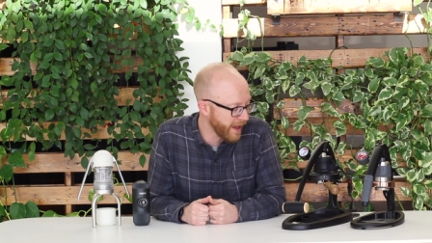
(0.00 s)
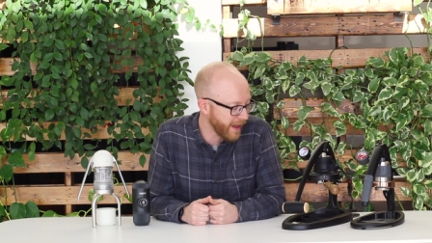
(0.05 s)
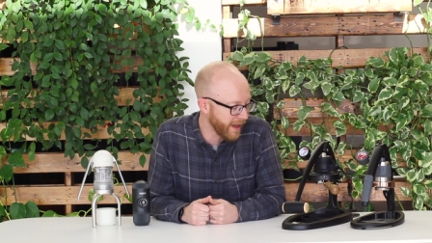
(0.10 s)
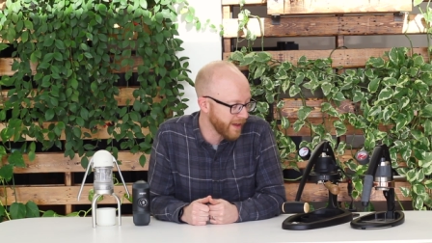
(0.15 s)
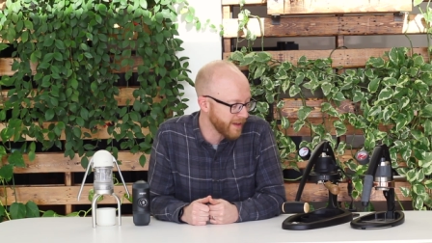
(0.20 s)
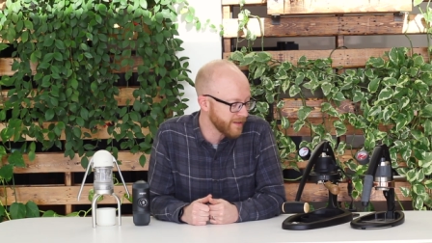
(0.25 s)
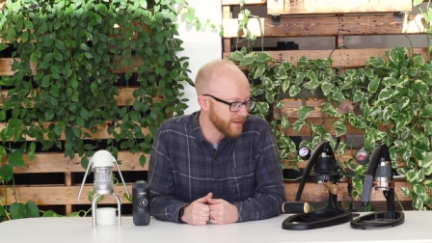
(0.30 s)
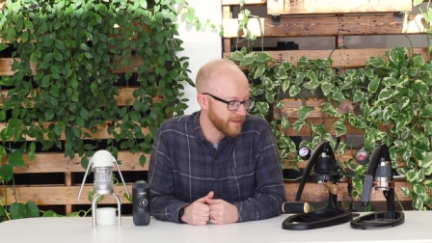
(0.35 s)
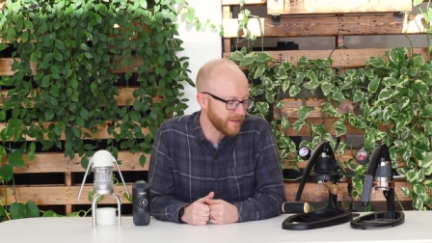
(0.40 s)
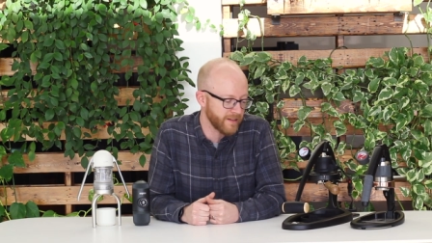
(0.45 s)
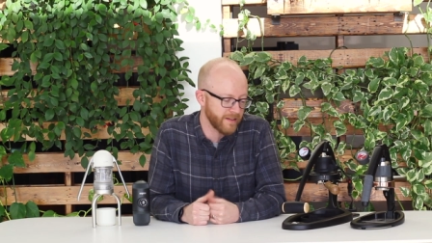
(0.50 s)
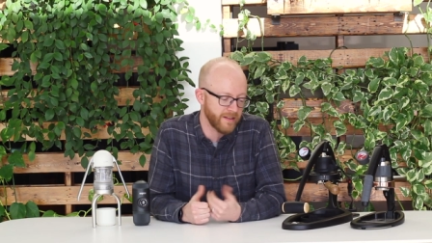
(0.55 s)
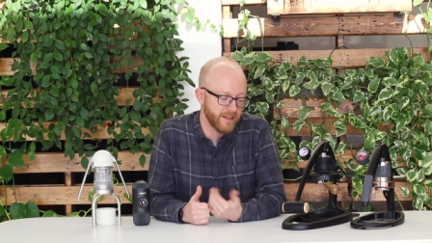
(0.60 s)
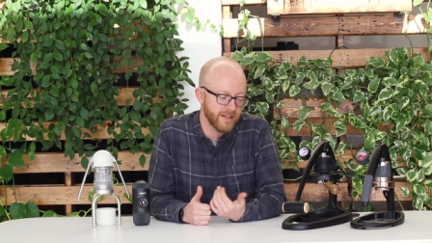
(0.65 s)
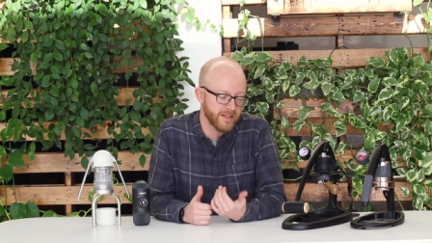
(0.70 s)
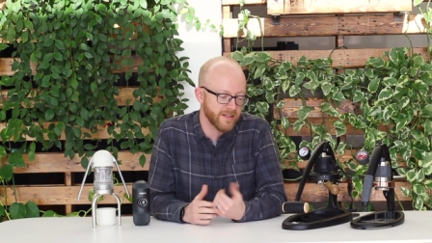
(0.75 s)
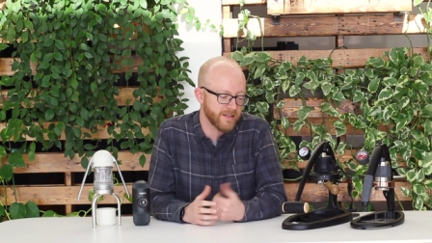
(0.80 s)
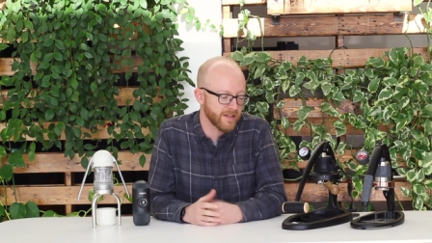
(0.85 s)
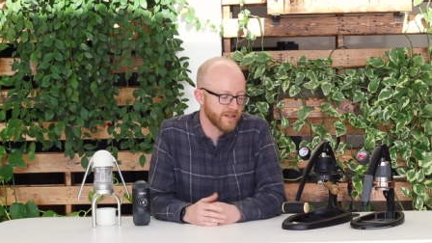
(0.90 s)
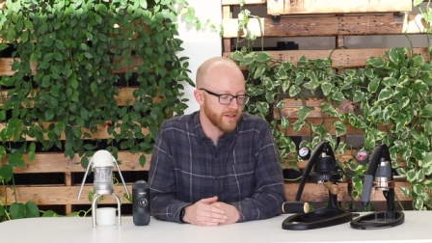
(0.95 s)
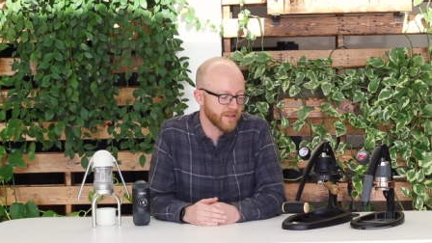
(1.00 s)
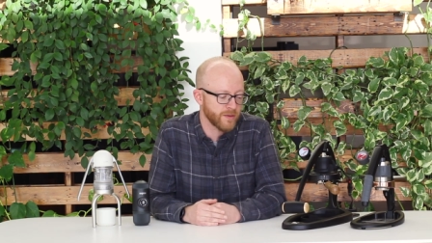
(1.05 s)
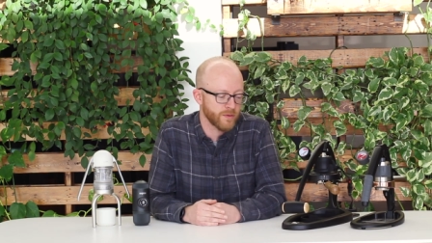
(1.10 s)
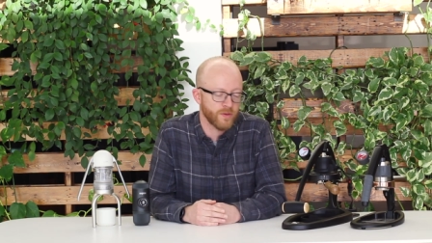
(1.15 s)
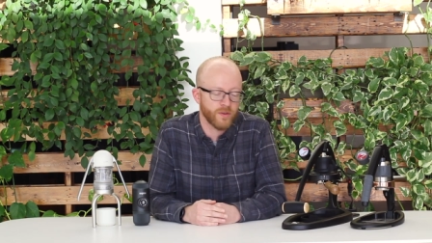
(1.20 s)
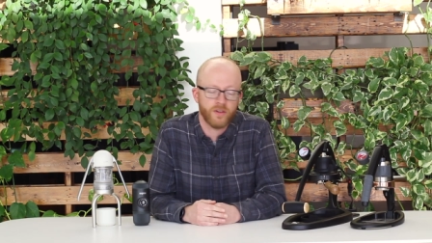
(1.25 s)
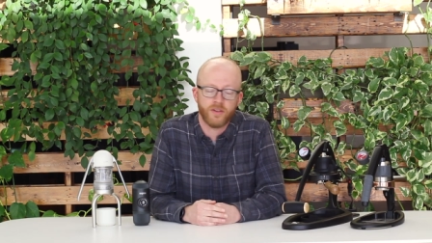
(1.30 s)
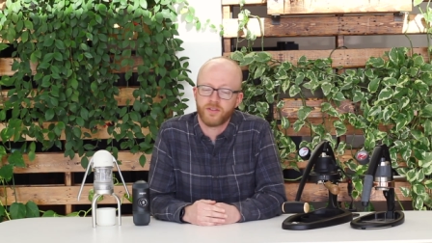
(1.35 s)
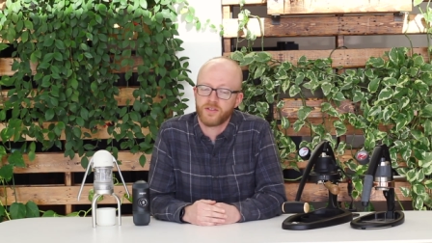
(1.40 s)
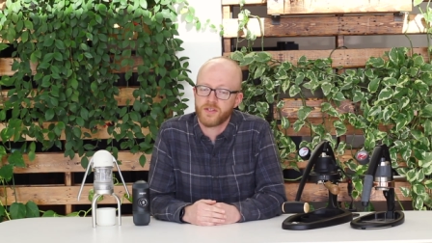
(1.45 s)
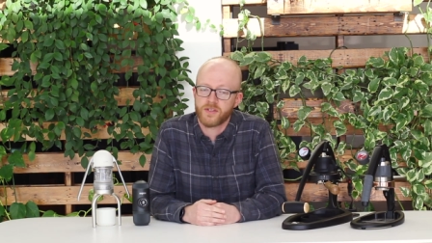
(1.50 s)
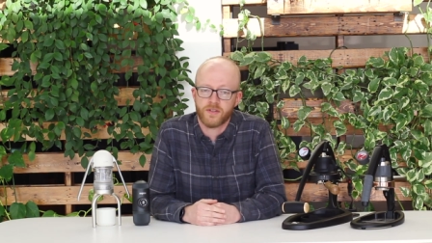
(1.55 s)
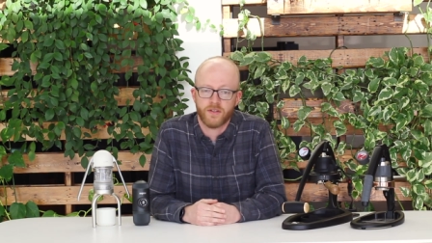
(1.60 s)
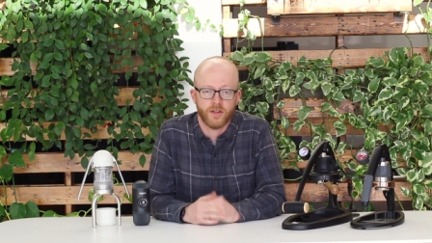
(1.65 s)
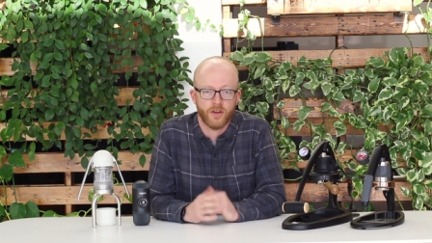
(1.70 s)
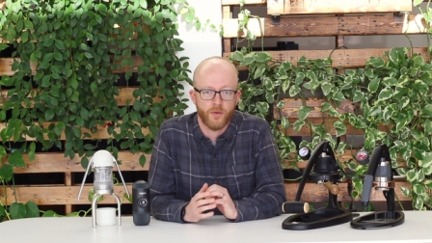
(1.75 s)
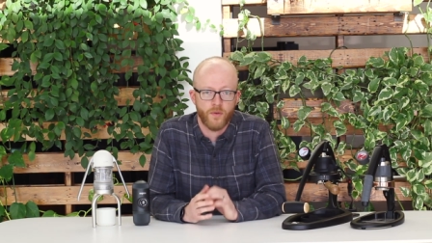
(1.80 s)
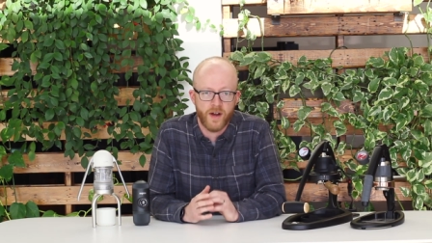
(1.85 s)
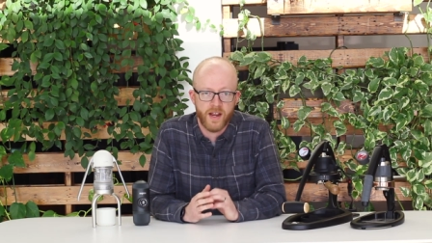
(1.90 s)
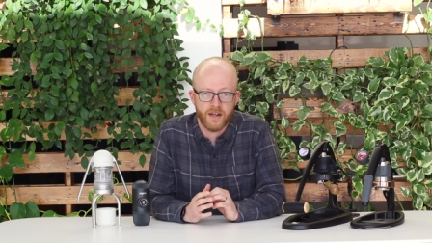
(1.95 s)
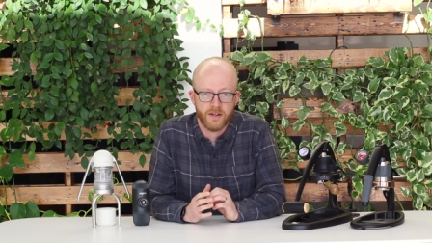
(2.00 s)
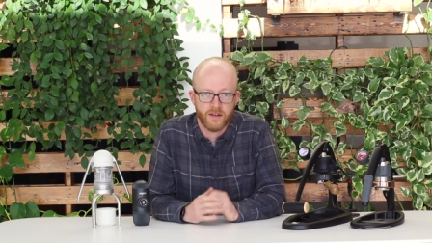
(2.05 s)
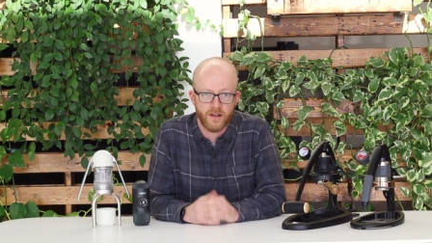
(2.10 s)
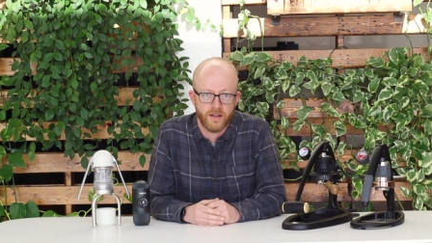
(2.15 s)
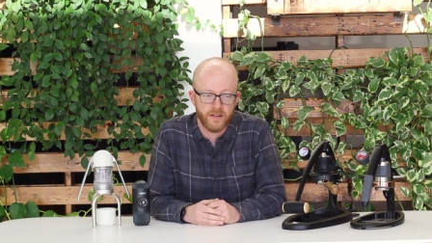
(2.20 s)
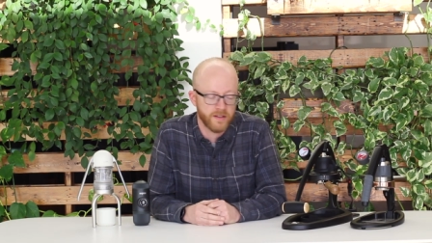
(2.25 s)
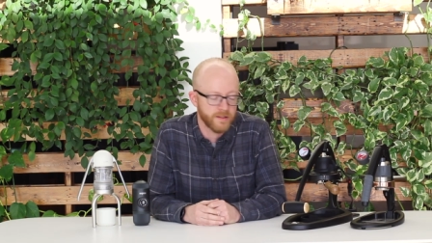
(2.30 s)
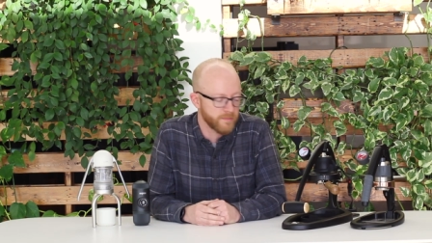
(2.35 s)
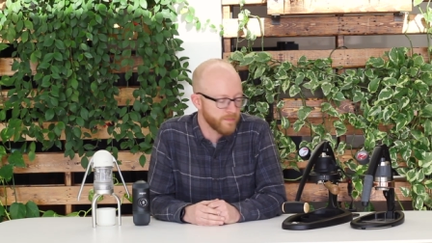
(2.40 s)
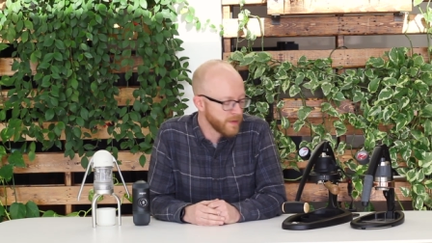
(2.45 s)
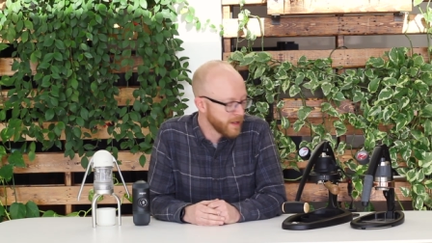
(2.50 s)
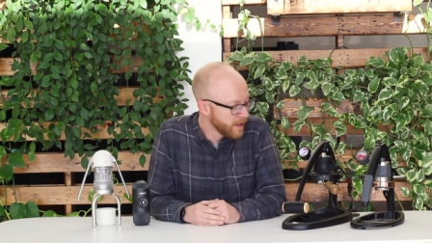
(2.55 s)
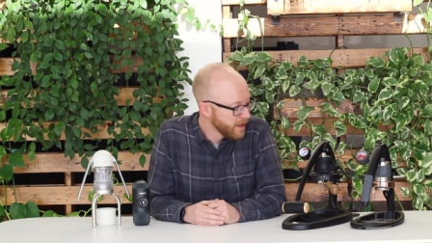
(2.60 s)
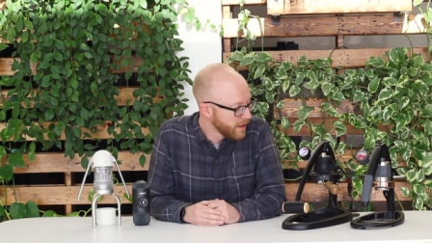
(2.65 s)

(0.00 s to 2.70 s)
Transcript: and these things just look great on them.